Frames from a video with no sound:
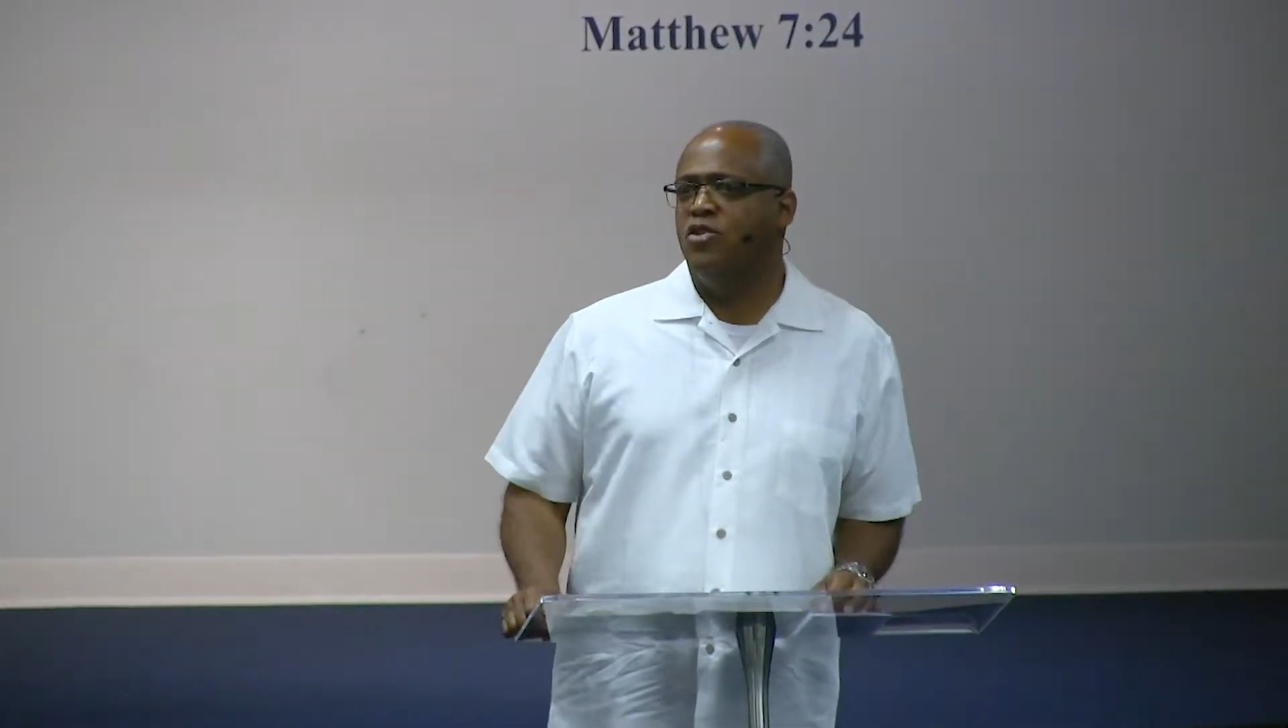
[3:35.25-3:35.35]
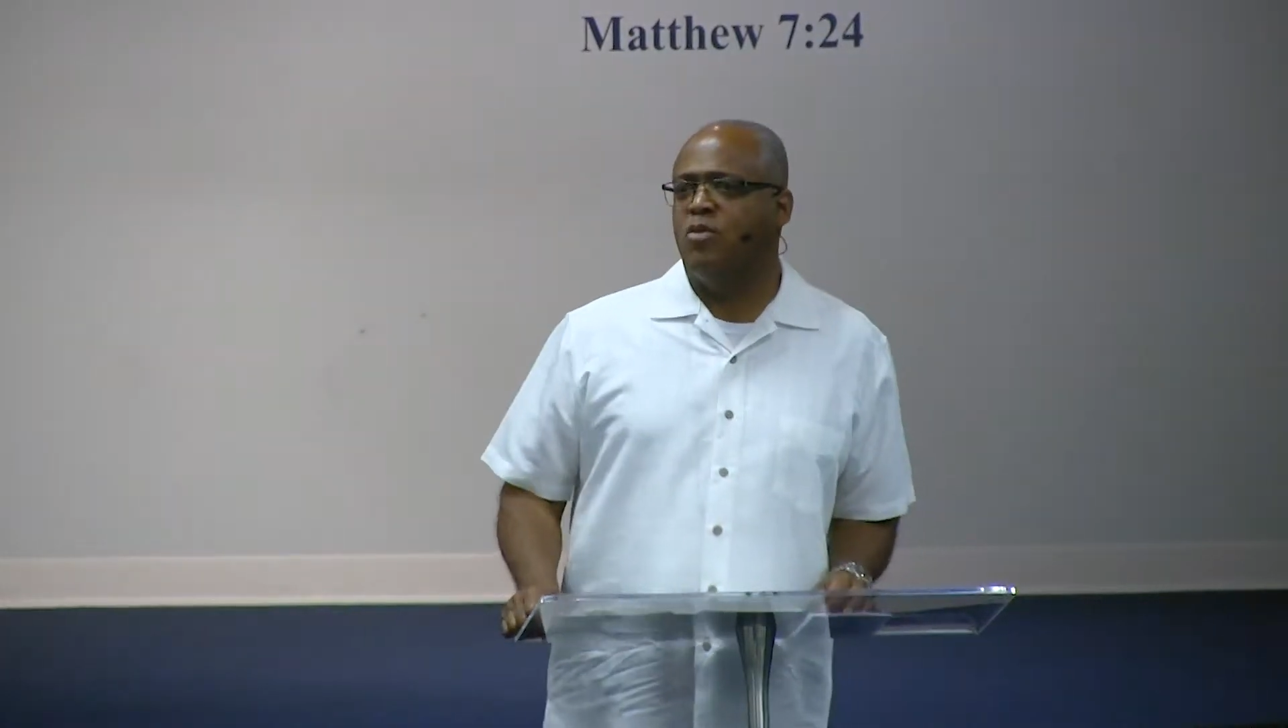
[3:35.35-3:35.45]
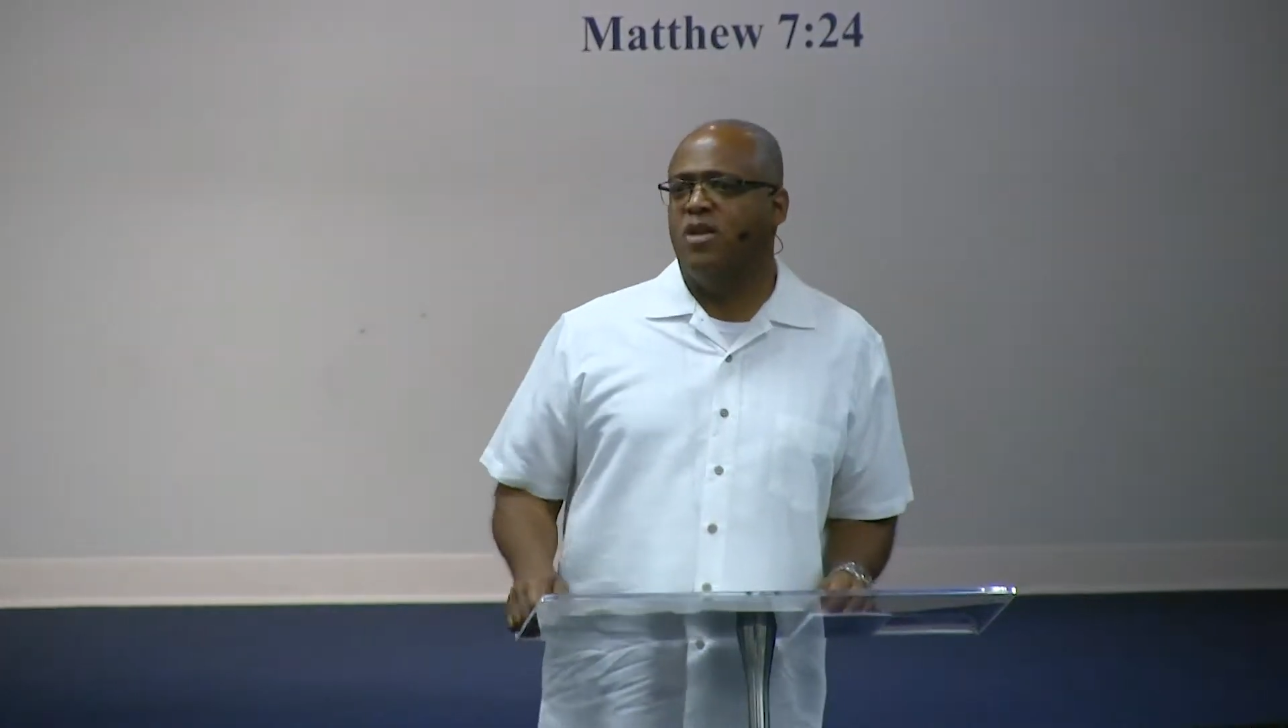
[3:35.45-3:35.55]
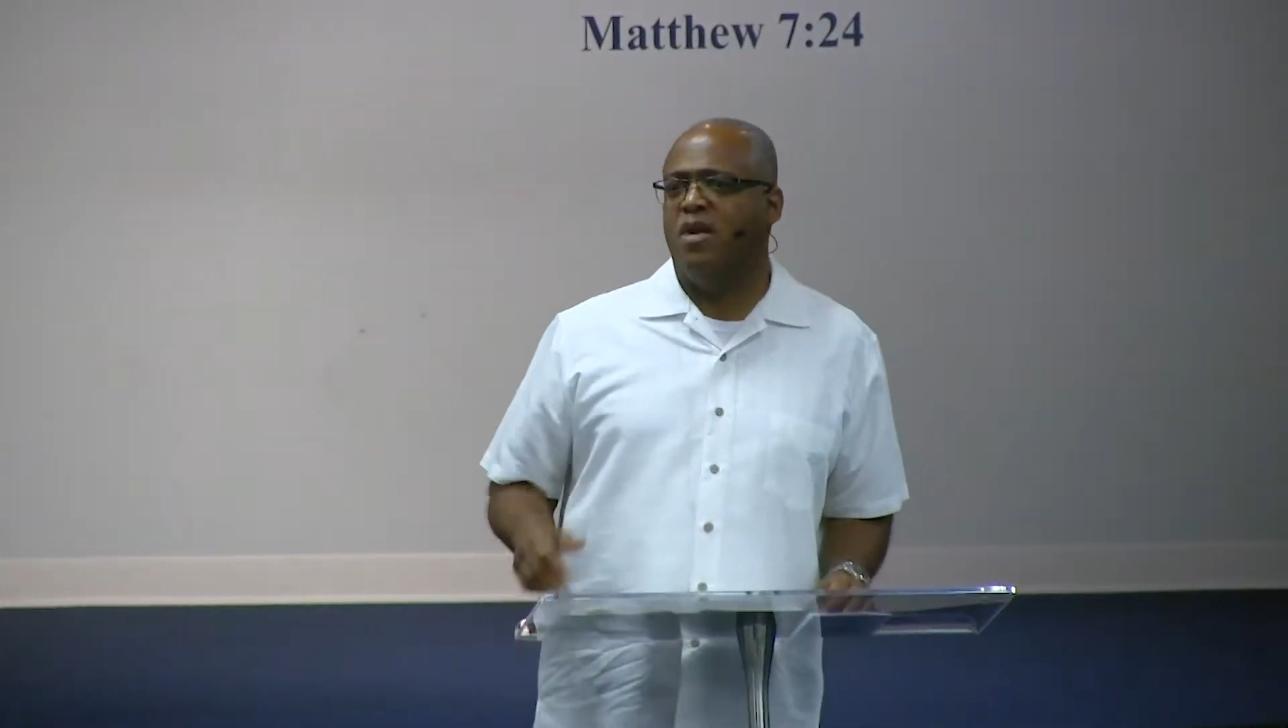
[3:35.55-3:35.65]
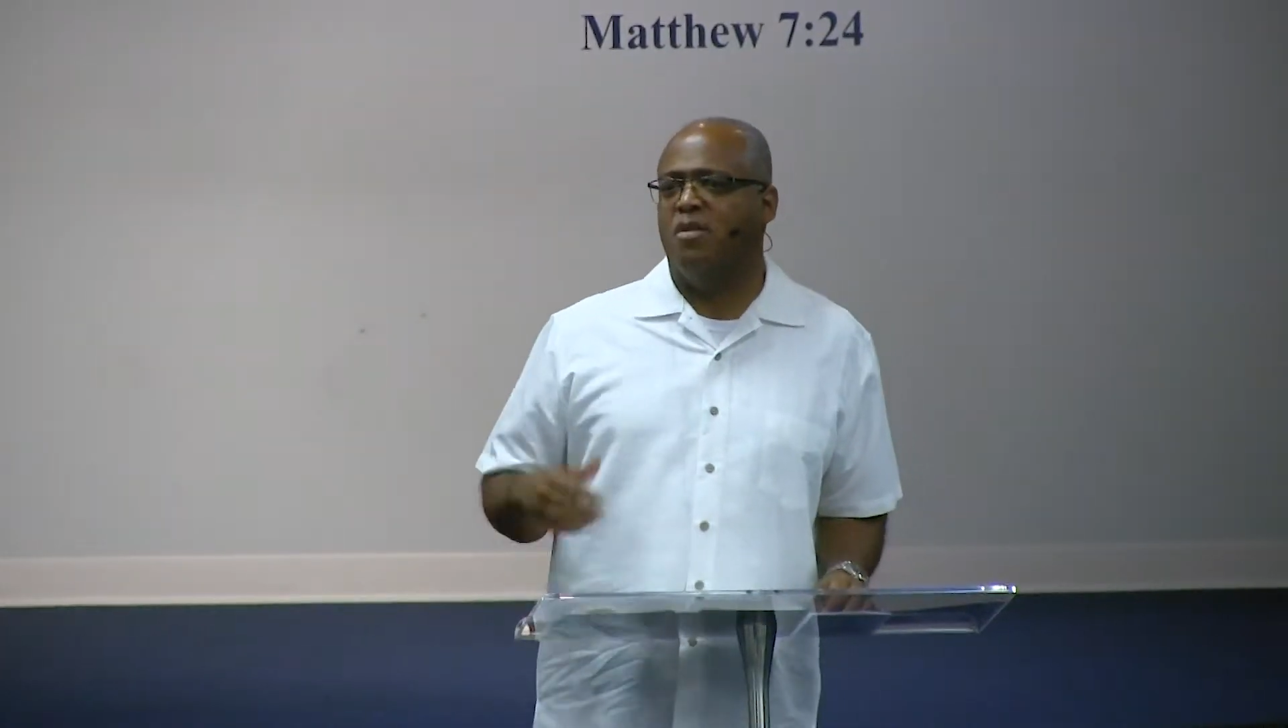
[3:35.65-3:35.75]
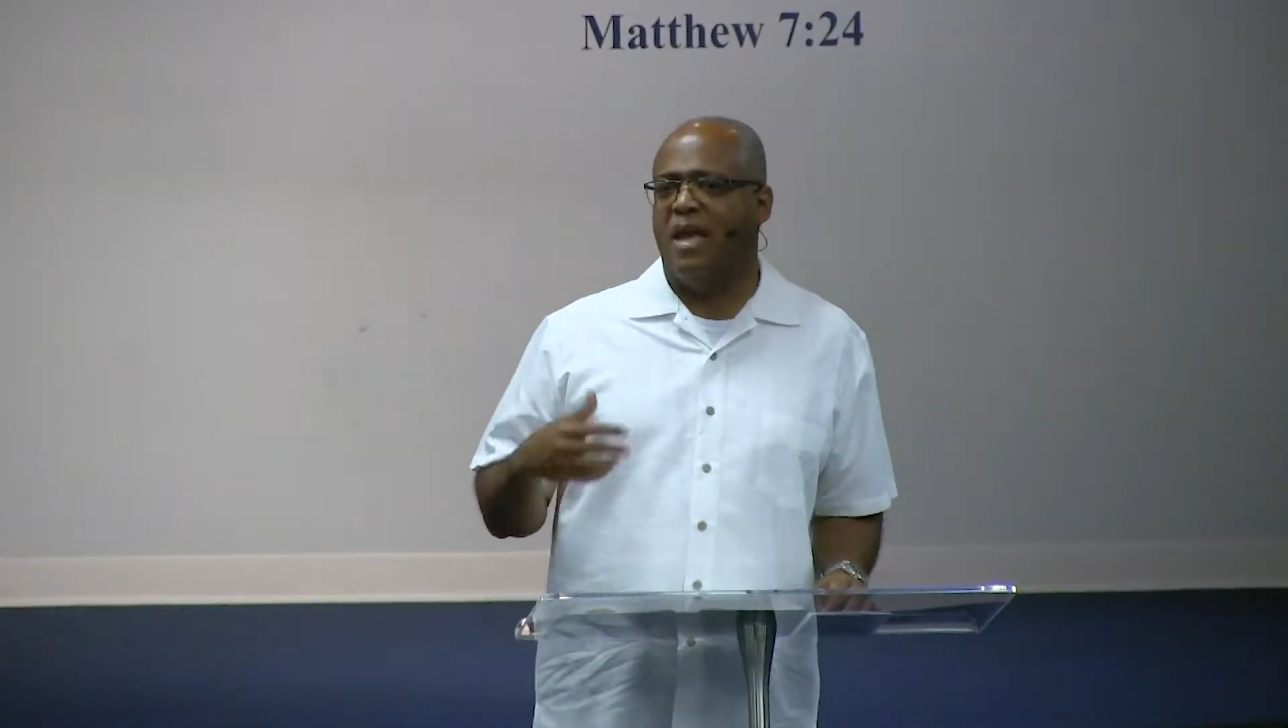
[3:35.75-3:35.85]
to be able